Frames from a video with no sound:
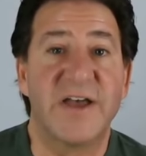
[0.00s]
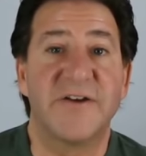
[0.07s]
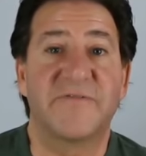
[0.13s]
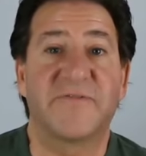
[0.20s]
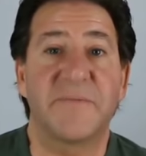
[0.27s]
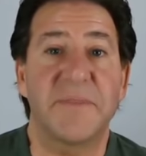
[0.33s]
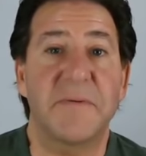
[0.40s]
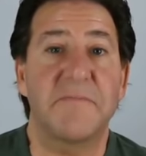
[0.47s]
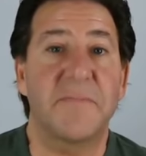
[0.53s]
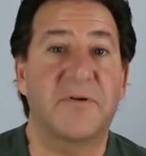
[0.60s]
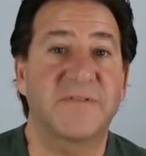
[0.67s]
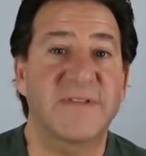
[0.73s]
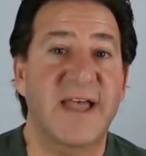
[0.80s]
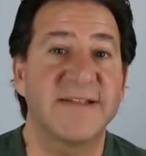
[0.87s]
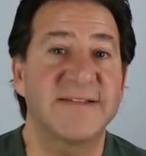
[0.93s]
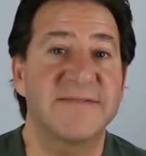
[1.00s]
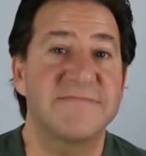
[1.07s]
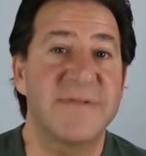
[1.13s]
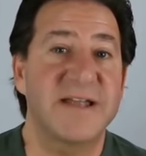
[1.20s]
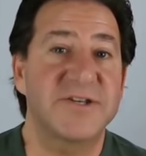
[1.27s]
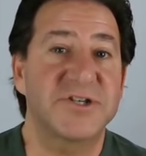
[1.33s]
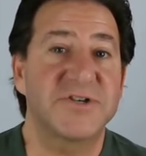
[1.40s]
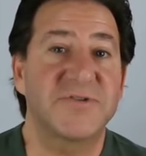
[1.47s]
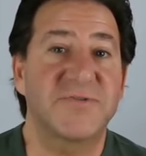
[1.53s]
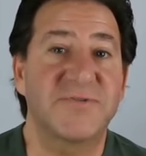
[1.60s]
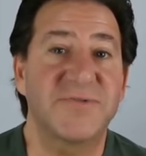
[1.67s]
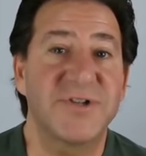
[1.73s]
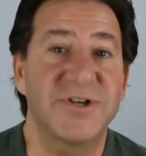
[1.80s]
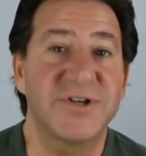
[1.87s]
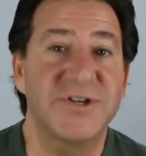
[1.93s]
from the
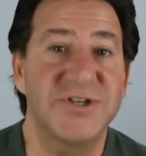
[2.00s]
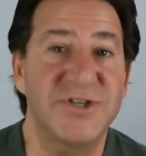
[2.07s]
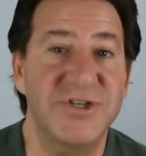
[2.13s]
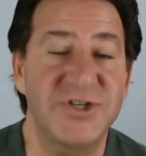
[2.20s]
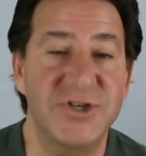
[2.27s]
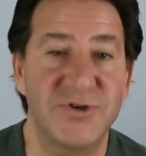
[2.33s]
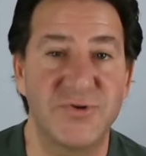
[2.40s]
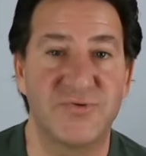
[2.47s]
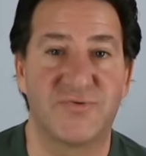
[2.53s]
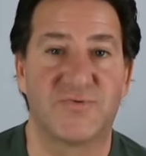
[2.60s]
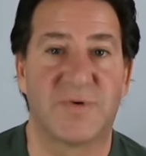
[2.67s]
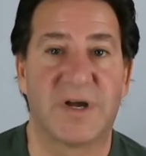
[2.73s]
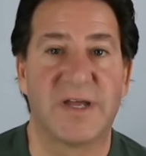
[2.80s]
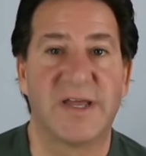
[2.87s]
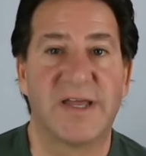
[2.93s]
multidimensional you.